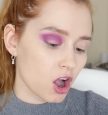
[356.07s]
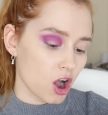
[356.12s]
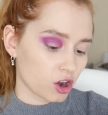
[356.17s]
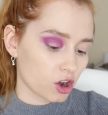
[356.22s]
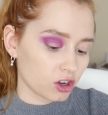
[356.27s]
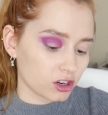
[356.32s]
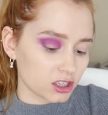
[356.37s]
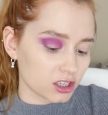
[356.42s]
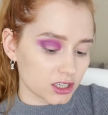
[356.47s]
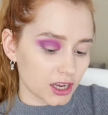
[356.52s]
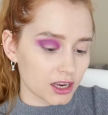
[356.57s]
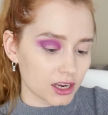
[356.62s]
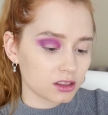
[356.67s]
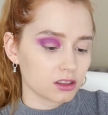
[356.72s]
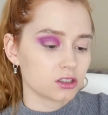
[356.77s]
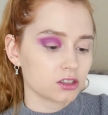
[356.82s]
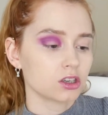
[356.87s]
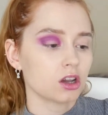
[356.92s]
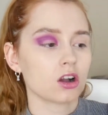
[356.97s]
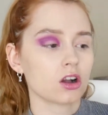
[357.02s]
I'm going to take
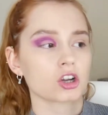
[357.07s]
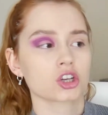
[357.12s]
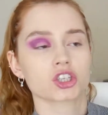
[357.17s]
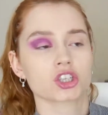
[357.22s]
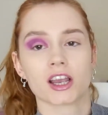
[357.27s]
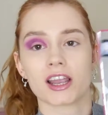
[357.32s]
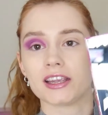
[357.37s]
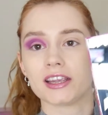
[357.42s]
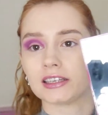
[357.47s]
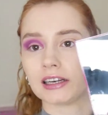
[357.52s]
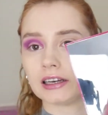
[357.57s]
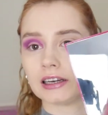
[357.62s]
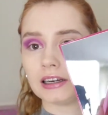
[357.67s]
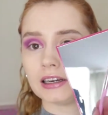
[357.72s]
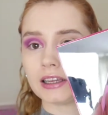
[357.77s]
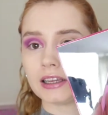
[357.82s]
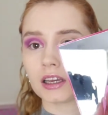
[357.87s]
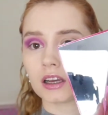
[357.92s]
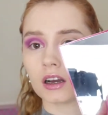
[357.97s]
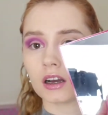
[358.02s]
the dark shade
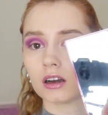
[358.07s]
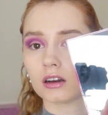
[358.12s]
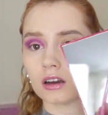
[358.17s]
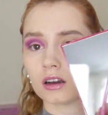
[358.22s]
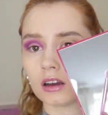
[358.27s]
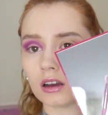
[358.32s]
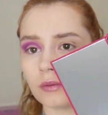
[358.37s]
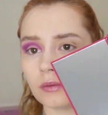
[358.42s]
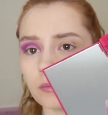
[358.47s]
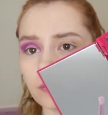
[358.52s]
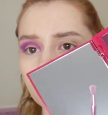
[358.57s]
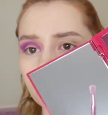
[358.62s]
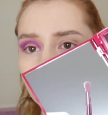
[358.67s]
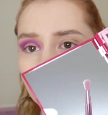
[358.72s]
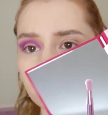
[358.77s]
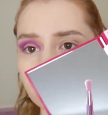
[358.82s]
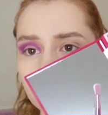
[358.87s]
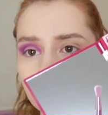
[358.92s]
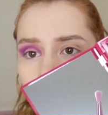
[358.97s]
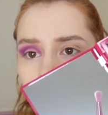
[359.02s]
Liquor.
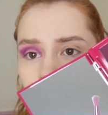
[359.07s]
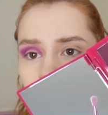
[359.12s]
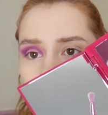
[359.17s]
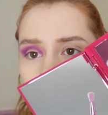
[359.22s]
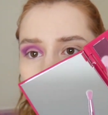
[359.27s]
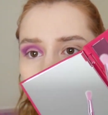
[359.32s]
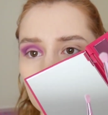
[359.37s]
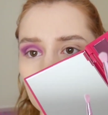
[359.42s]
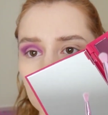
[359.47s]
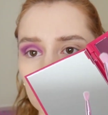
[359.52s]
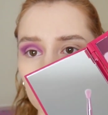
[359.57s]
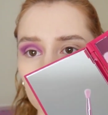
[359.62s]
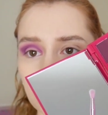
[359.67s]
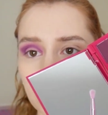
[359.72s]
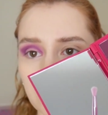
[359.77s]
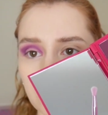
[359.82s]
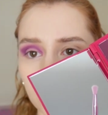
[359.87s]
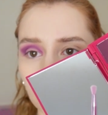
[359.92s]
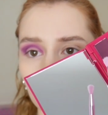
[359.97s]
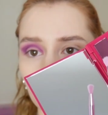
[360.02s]
Sorry
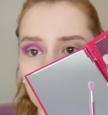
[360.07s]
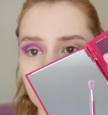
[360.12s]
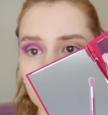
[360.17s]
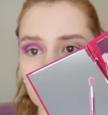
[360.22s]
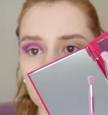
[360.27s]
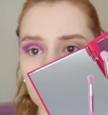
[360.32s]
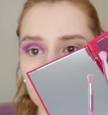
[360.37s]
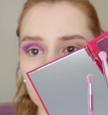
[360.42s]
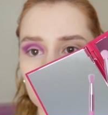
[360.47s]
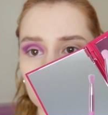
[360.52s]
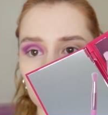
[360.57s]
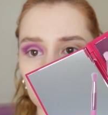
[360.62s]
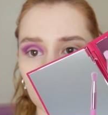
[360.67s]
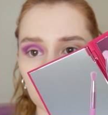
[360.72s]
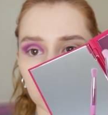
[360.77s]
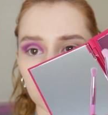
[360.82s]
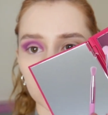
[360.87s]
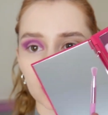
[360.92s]
about my lighting. This one up